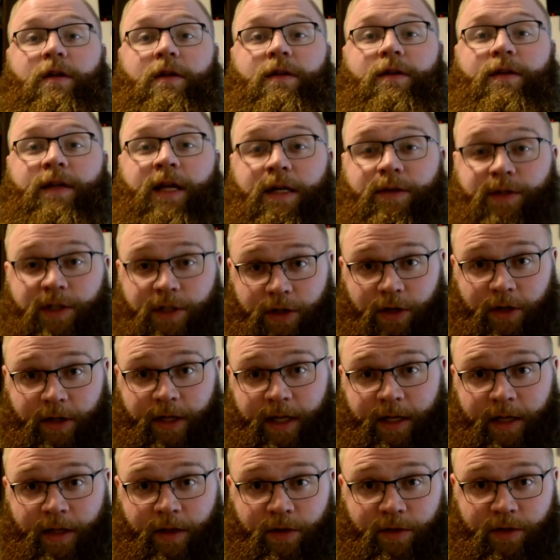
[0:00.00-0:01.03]
Now we start
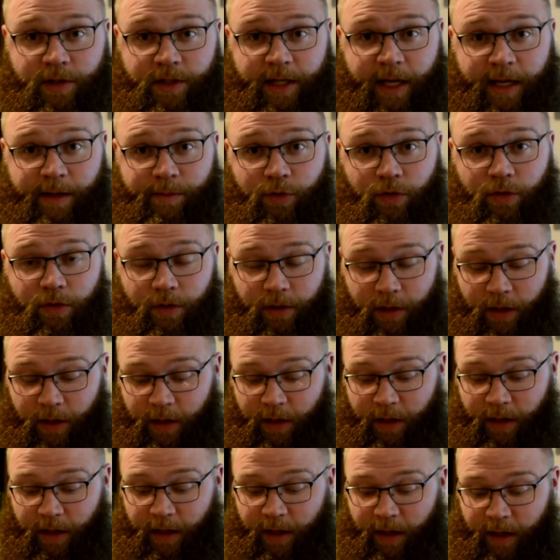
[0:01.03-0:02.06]
getting a little stable.
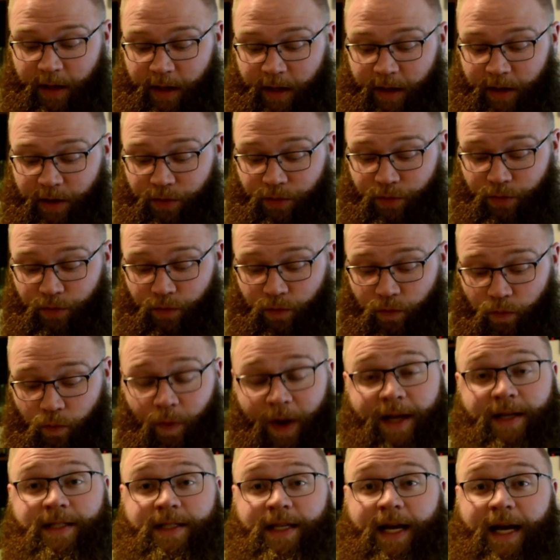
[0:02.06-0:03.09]

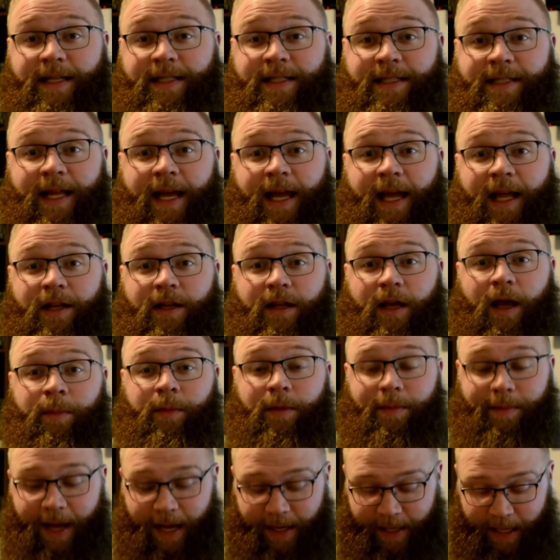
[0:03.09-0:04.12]
Westside stand
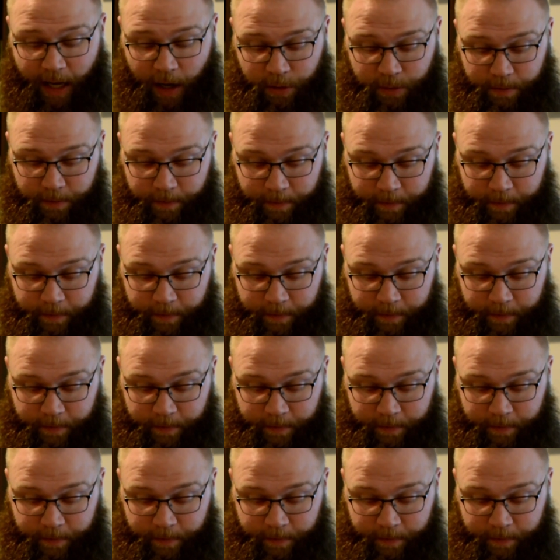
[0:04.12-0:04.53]
coming back out.